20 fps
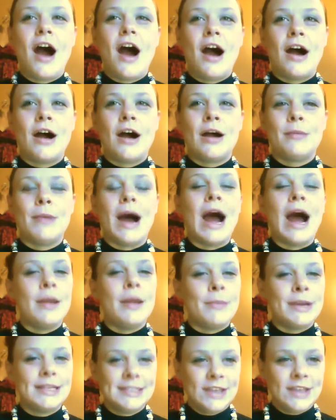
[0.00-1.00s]

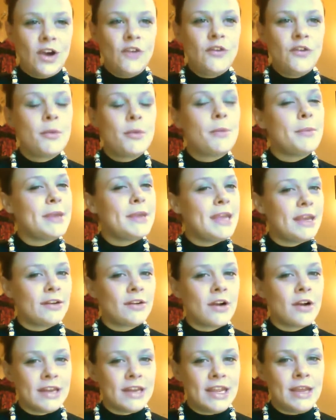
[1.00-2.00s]
I myself am a
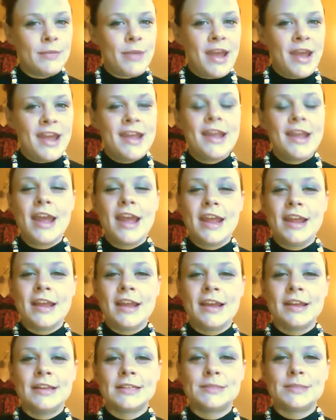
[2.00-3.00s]
beginner on eBay,
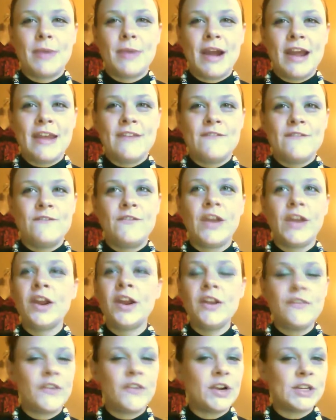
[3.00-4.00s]
and my
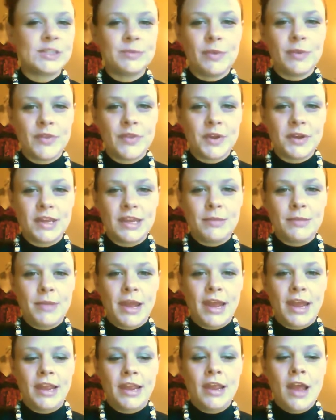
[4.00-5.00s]
very first month on
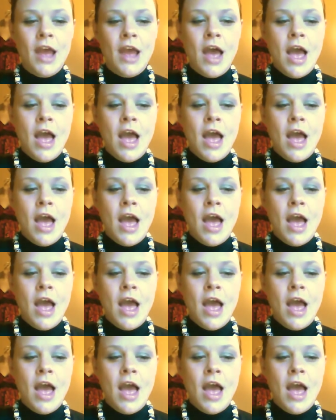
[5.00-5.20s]
eBay,